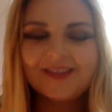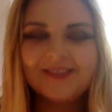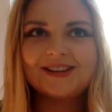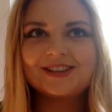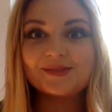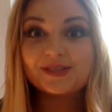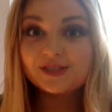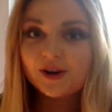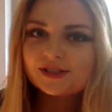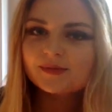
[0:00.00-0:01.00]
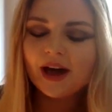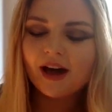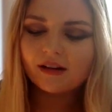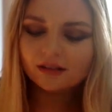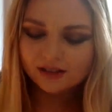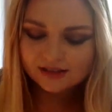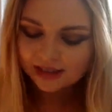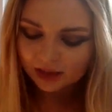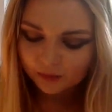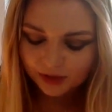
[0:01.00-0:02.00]
which I'm stoked about. It's
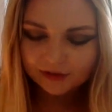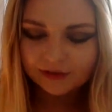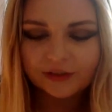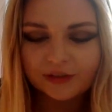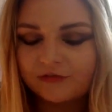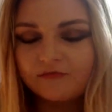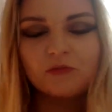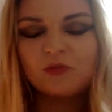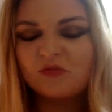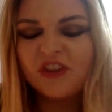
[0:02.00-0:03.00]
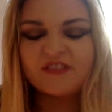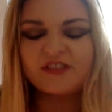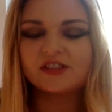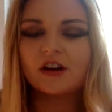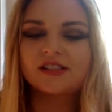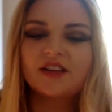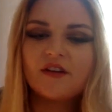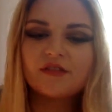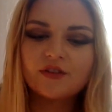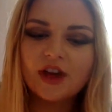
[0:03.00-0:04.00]
like one of the favorite songs I've
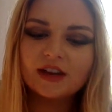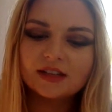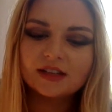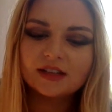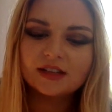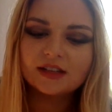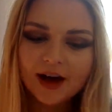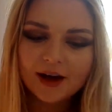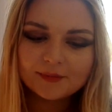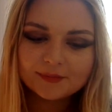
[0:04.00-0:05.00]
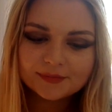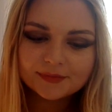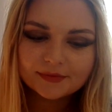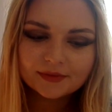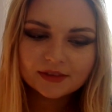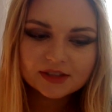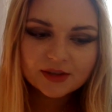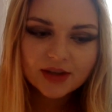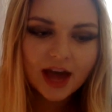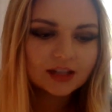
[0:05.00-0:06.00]
ever written. Um,
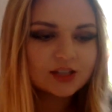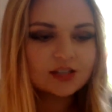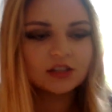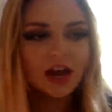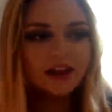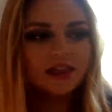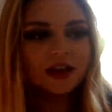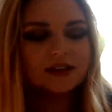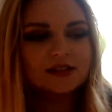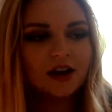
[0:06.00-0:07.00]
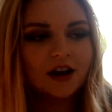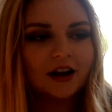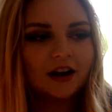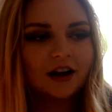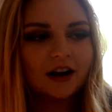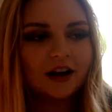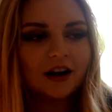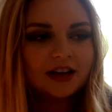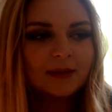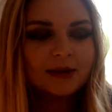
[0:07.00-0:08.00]
so yeah, just a lot of things are
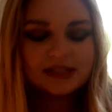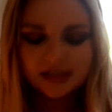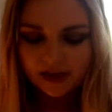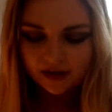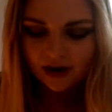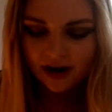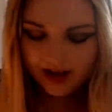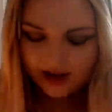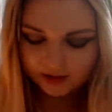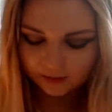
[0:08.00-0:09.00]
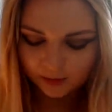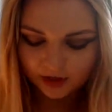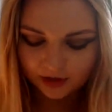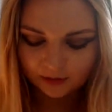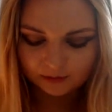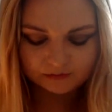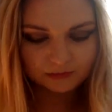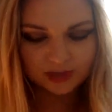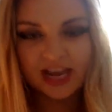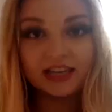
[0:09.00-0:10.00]
coming together, and we're
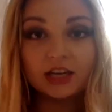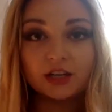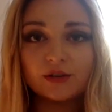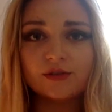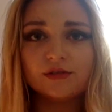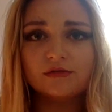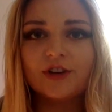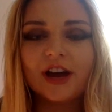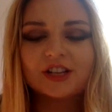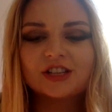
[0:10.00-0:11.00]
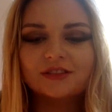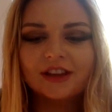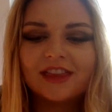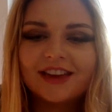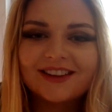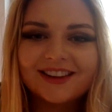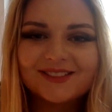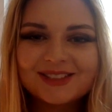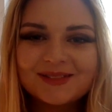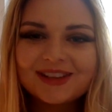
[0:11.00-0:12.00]
we're taking a new direction with it, and
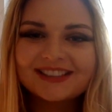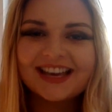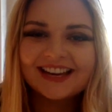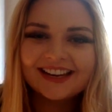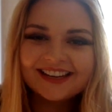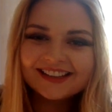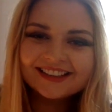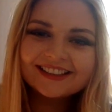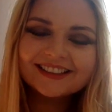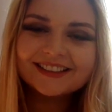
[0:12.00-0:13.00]
I'm super excited. That's